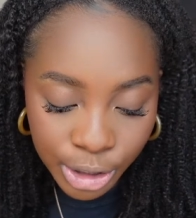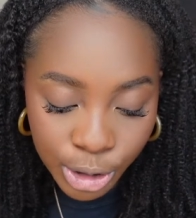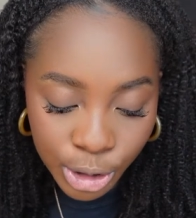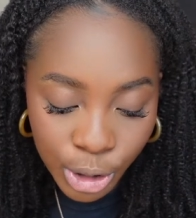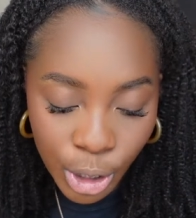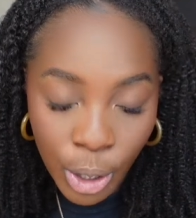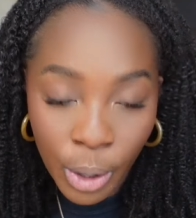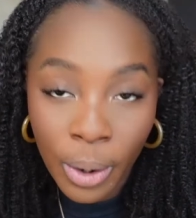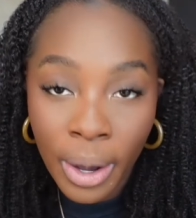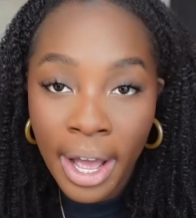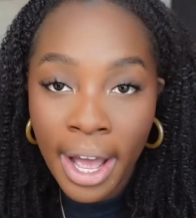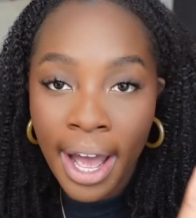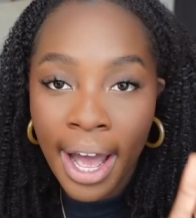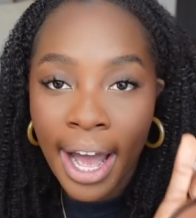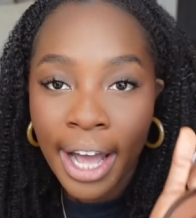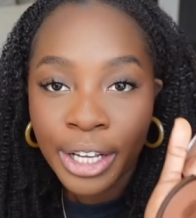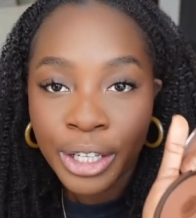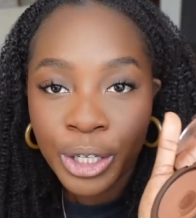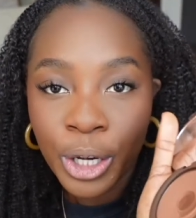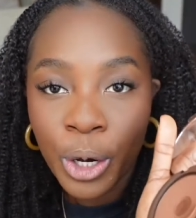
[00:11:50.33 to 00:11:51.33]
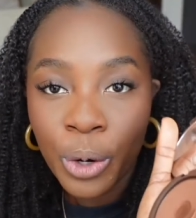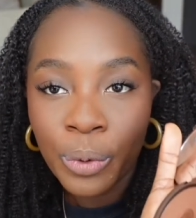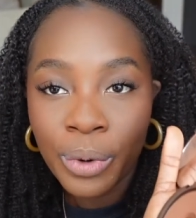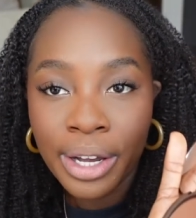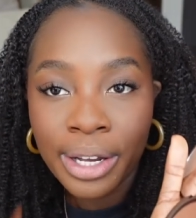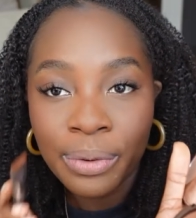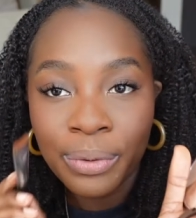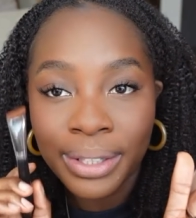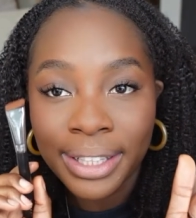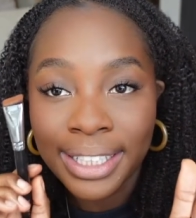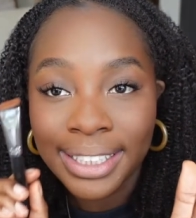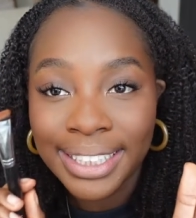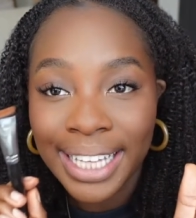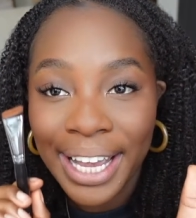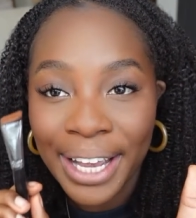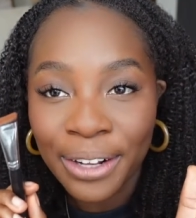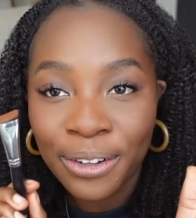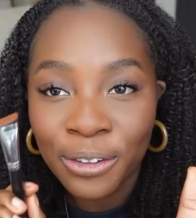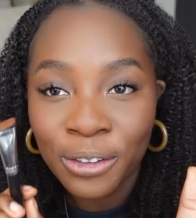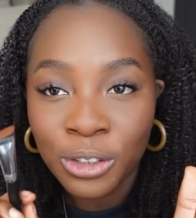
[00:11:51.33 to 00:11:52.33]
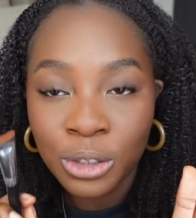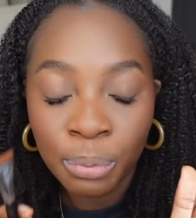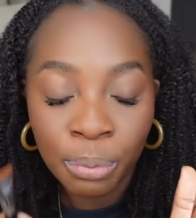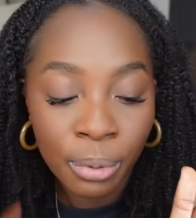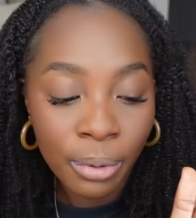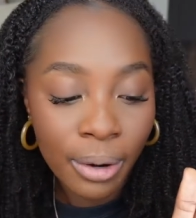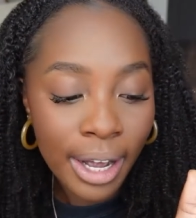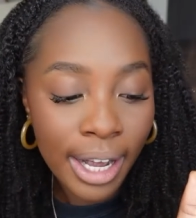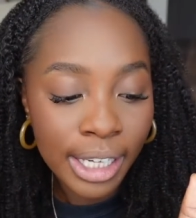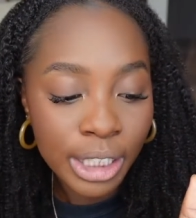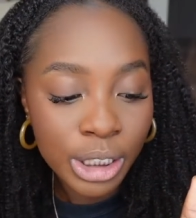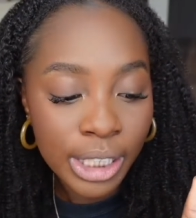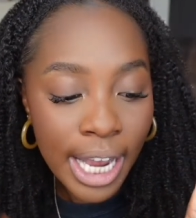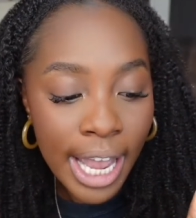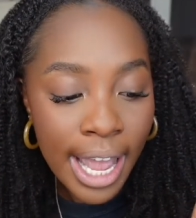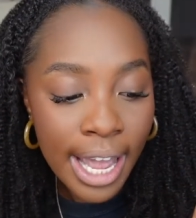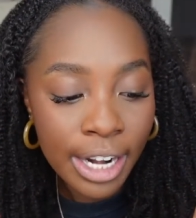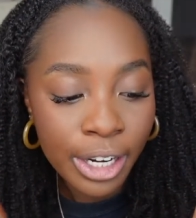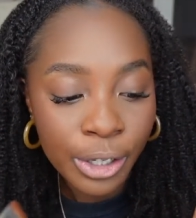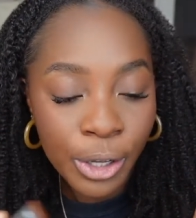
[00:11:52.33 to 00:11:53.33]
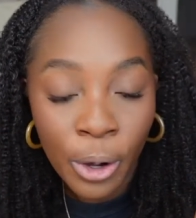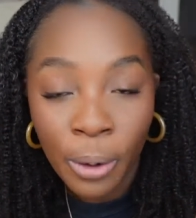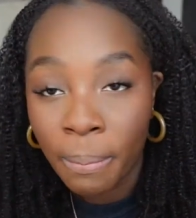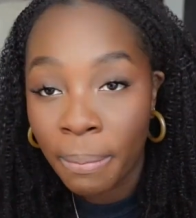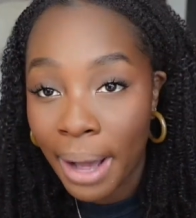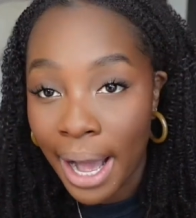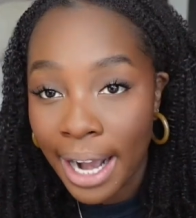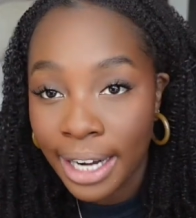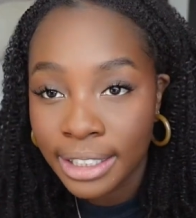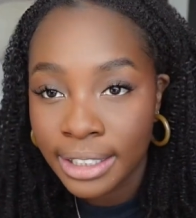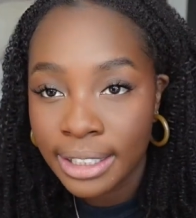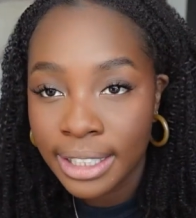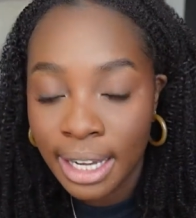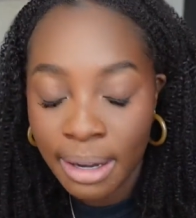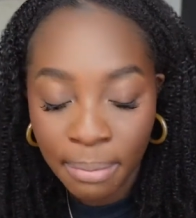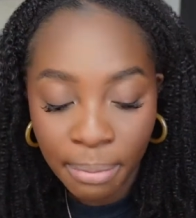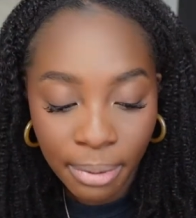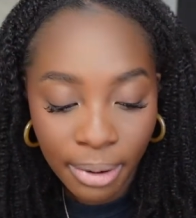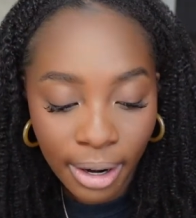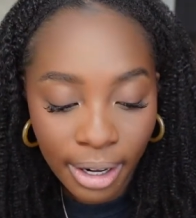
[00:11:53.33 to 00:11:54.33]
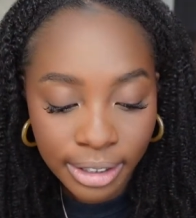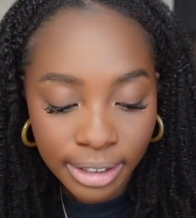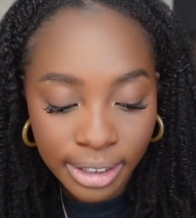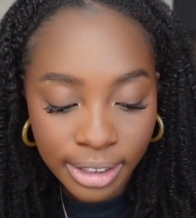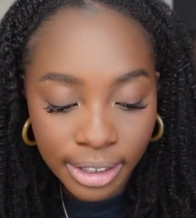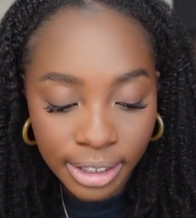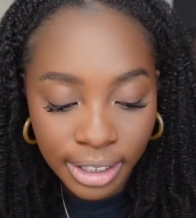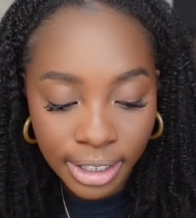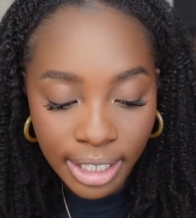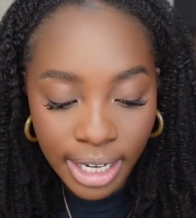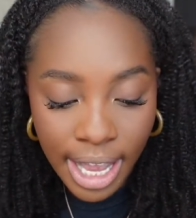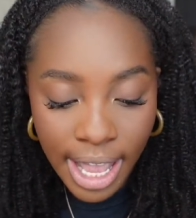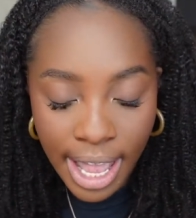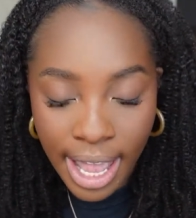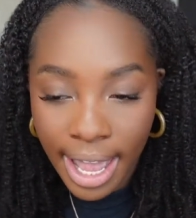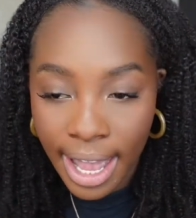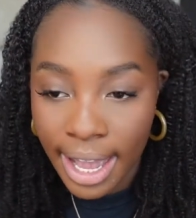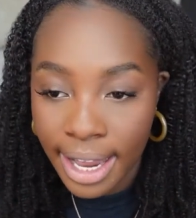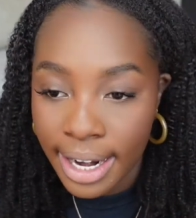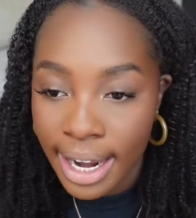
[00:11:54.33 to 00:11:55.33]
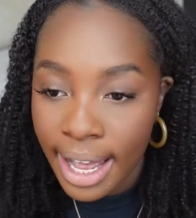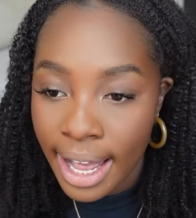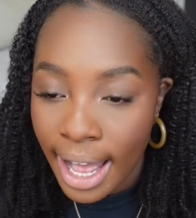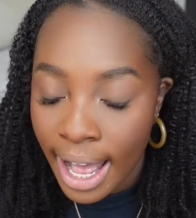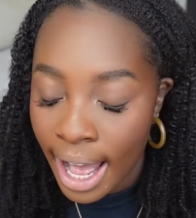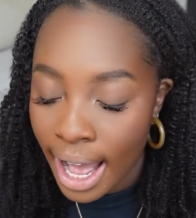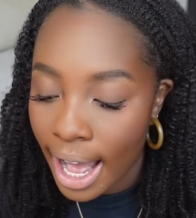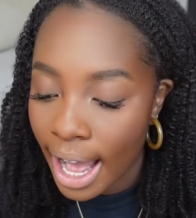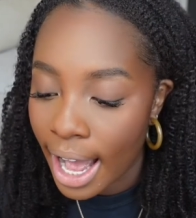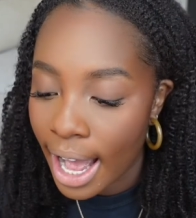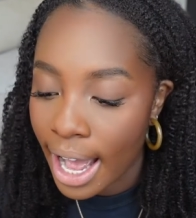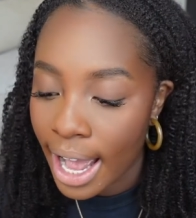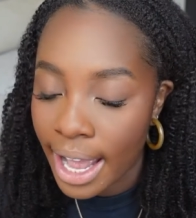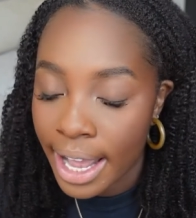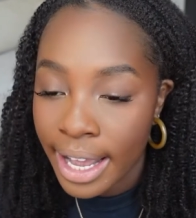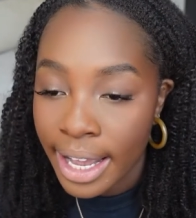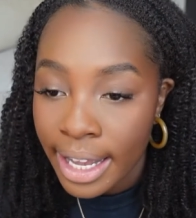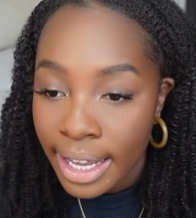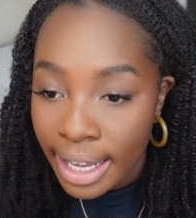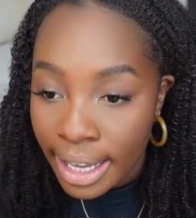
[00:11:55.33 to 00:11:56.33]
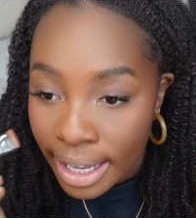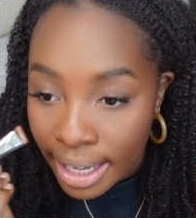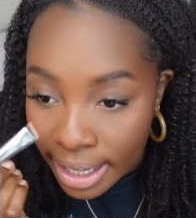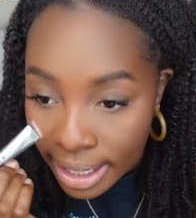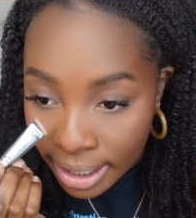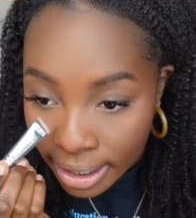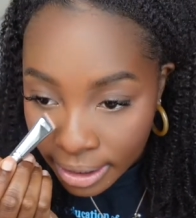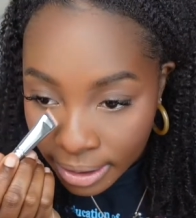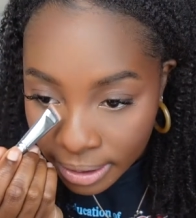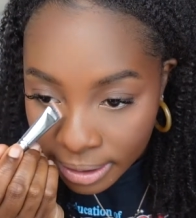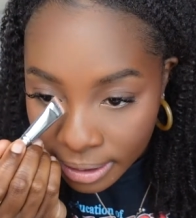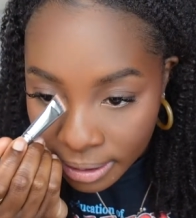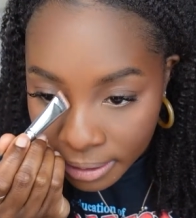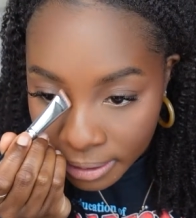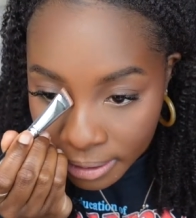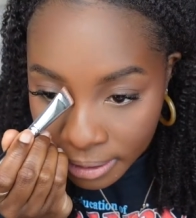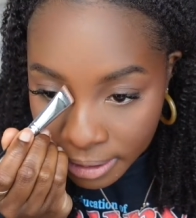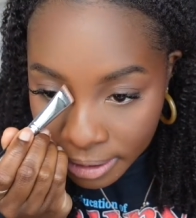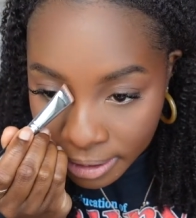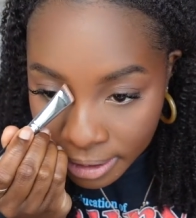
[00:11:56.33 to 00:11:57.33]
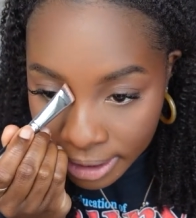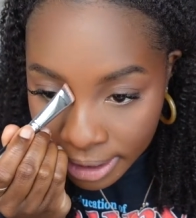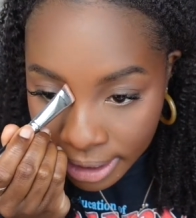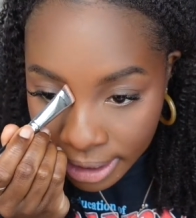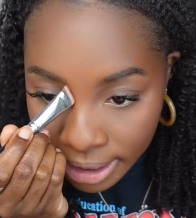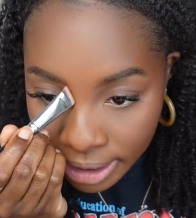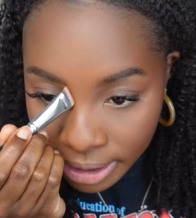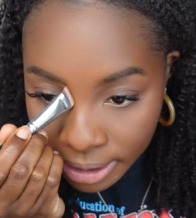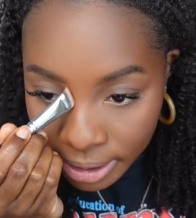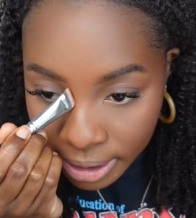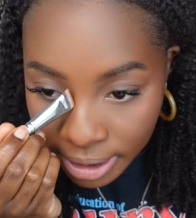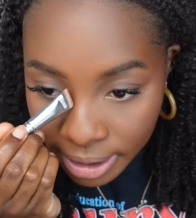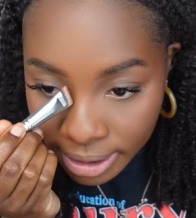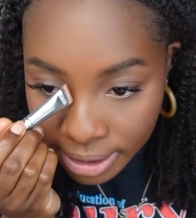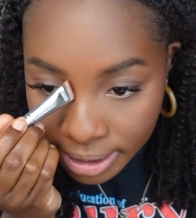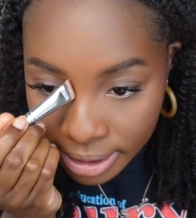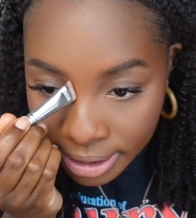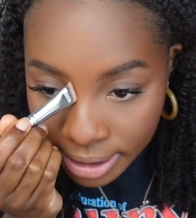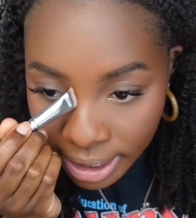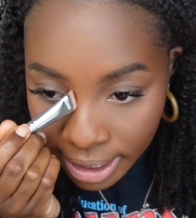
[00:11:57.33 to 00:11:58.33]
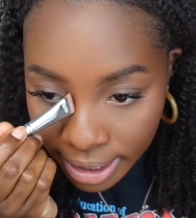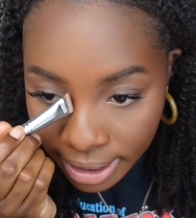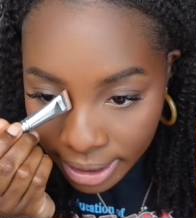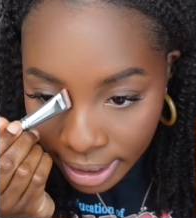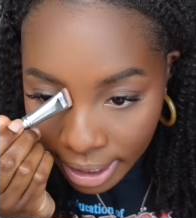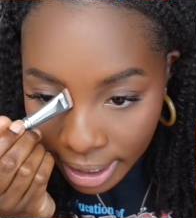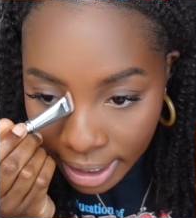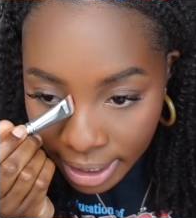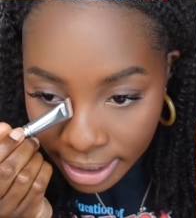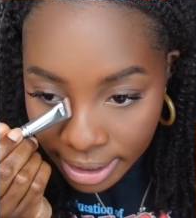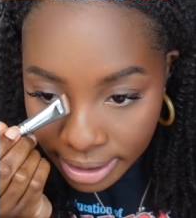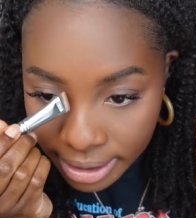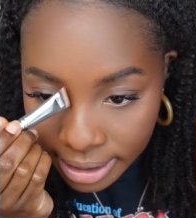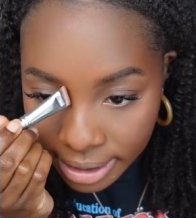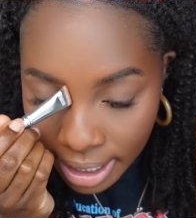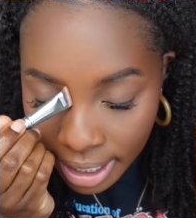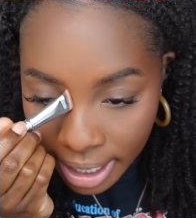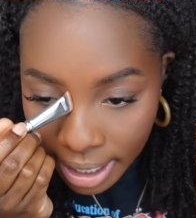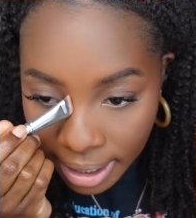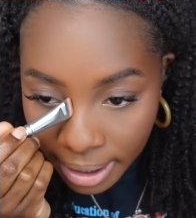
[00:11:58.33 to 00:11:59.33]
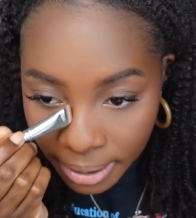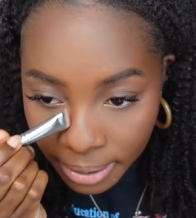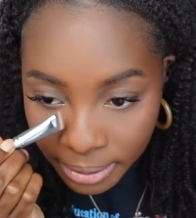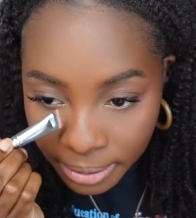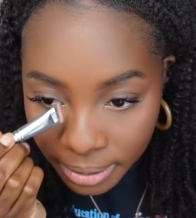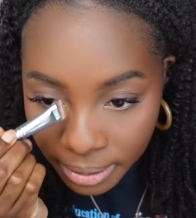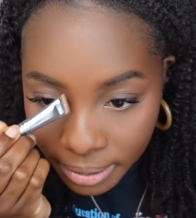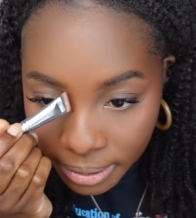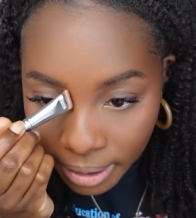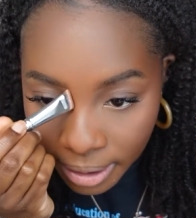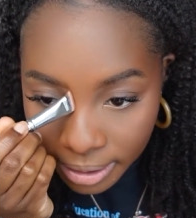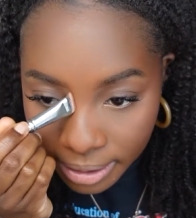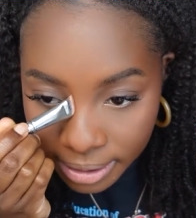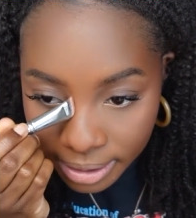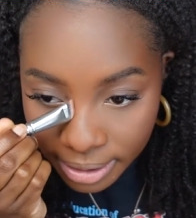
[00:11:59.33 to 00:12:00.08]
So I go in with this angled brush and go back to that bronzer, and I literally just take that down across the